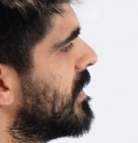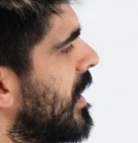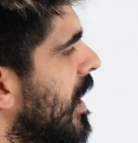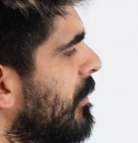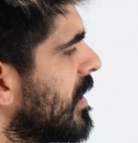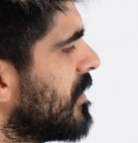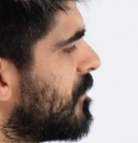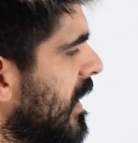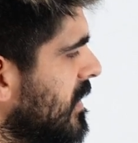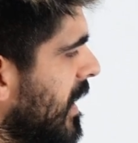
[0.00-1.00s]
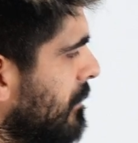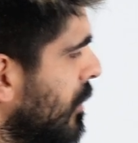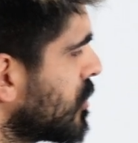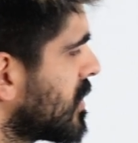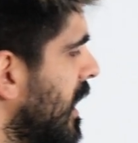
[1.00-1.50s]
Now how am I gonna find that?
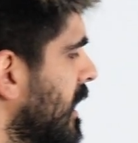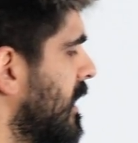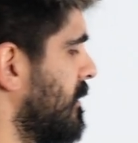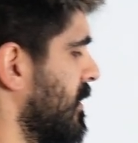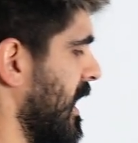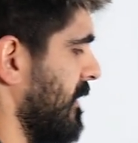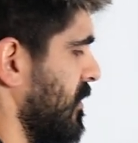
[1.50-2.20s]
Most likely I'm gonna have